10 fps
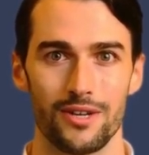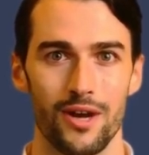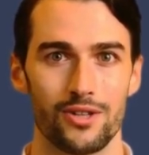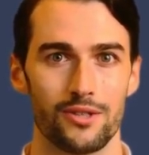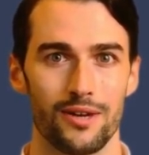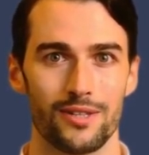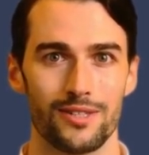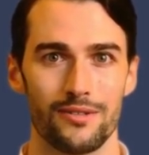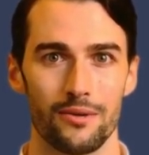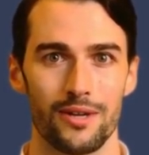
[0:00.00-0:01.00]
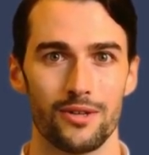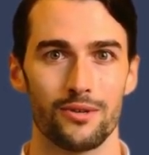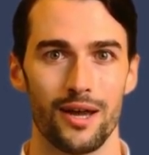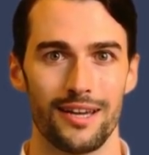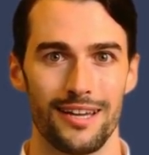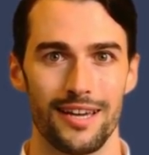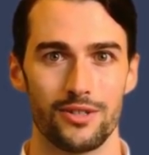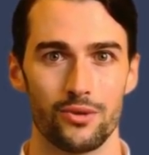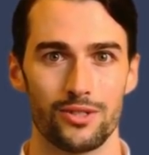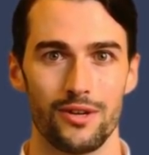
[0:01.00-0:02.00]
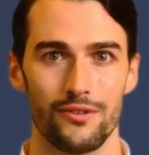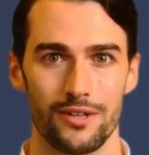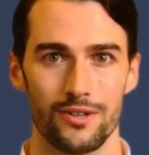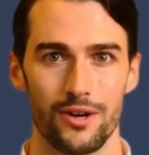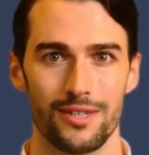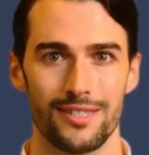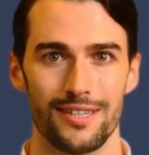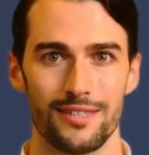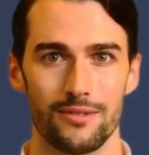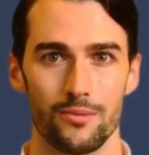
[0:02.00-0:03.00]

large amounts of illegal money into a different currency,